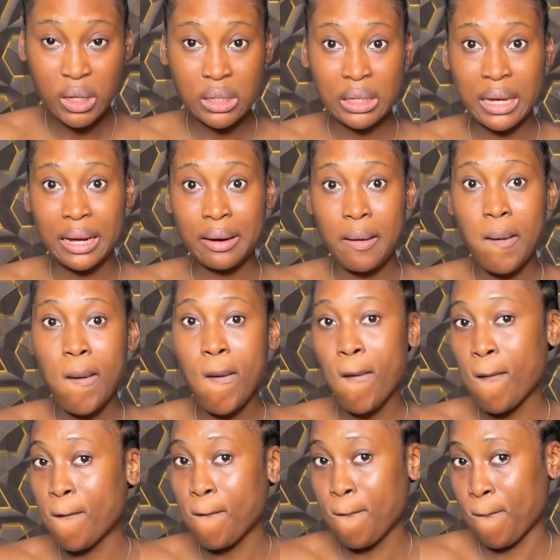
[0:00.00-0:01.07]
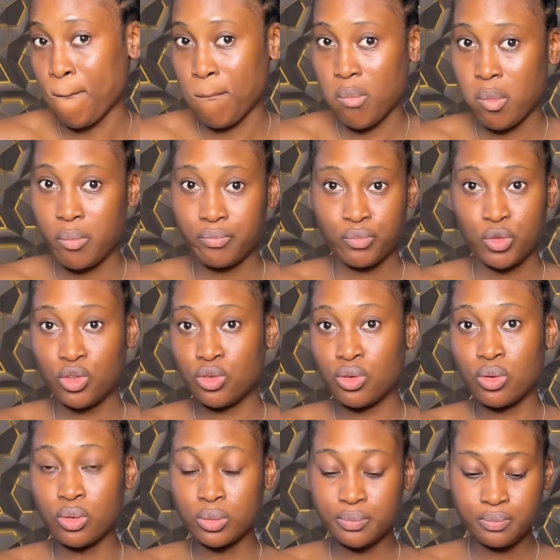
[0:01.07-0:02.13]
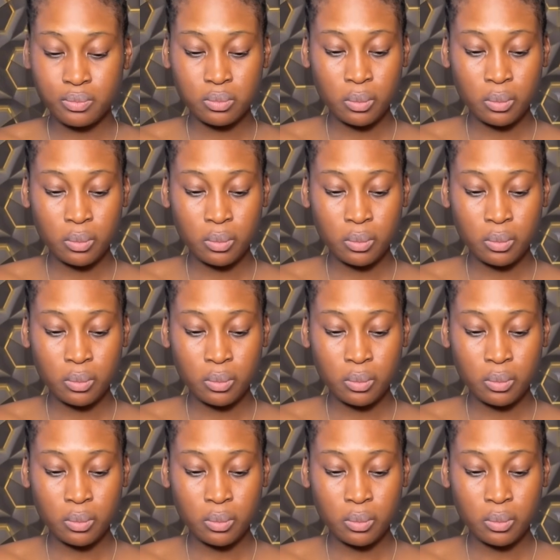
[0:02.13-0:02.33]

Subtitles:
Yeah. So